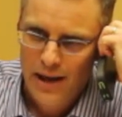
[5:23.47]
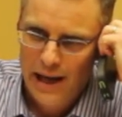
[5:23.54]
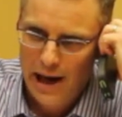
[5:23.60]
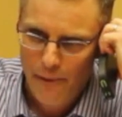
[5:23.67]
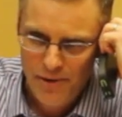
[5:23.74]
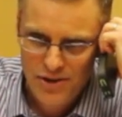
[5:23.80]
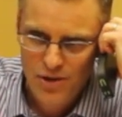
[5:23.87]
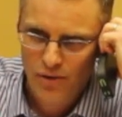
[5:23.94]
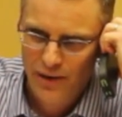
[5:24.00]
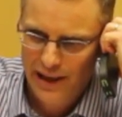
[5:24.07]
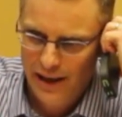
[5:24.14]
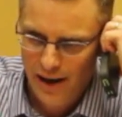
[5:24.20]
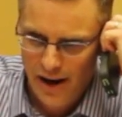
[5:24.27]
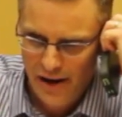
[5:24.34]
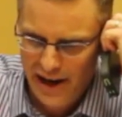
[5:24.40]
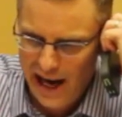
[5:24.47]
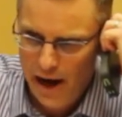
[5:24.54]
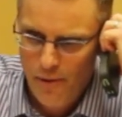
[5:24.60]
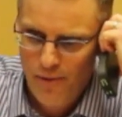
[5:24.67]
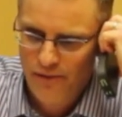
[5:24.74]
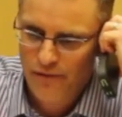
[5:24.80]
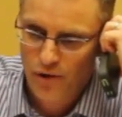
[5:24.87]
I would certainly count
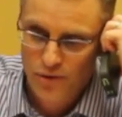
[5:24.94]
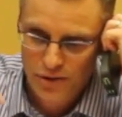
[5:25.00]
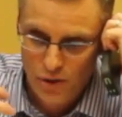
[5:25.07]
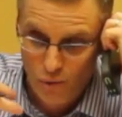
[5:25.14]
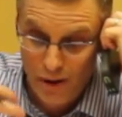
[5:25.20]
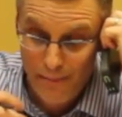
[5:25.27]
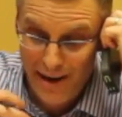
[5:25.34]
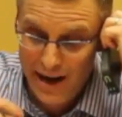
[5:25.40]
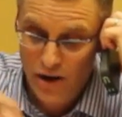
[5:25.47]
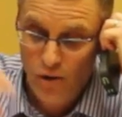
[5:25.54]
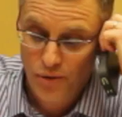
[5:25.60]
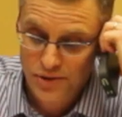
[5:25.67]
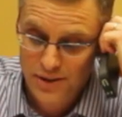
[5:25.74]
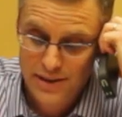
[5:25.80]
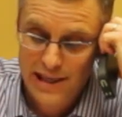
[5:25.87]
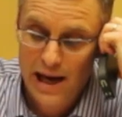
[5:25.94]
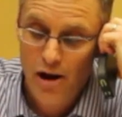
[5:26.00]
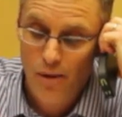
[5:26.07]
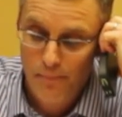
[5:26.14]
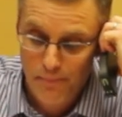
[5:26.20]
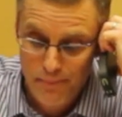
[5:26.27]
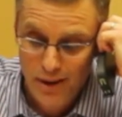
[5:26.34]
on referrals, and one of my goals is to
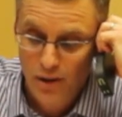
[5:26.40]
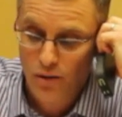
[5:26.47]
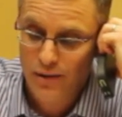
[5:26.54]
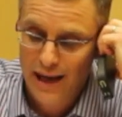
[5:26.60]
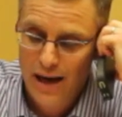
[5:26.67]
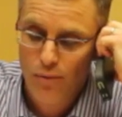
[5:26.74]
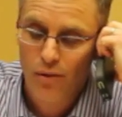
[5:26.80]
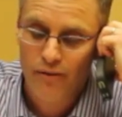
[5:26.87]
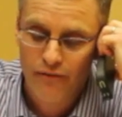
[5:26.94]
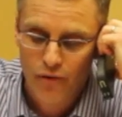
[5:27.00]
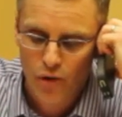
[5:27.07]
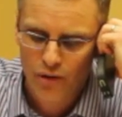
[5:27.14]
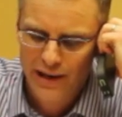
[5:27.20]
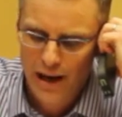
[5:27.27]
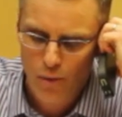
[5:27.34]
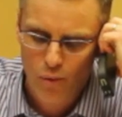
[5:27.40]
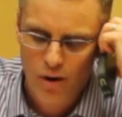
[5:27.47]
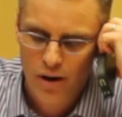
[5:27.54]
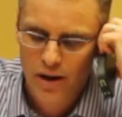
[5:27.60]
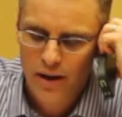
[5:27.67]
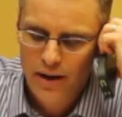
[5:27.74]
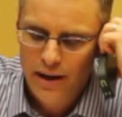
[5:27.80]
help build a referral
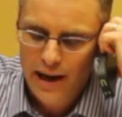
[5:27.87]
network